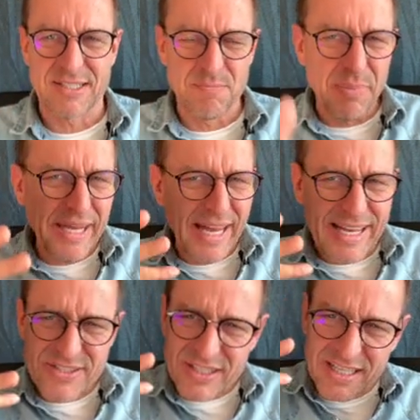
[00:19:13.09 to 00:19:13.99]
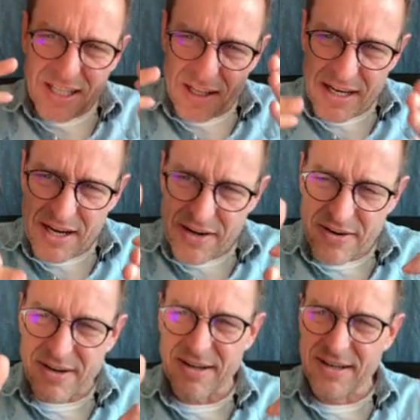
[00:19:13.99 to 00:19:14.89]
Be as
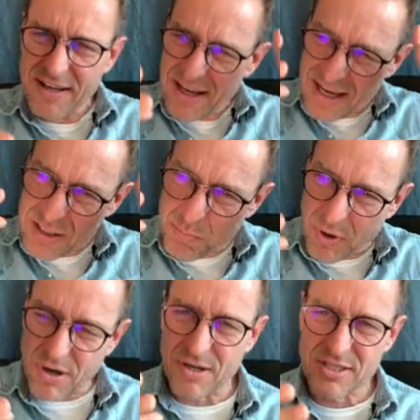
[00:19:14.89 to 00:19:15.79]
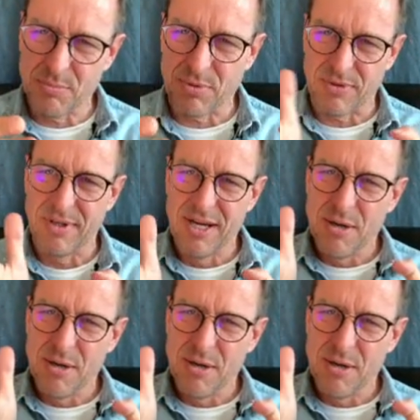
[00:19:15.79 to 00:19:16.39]
clear as possible.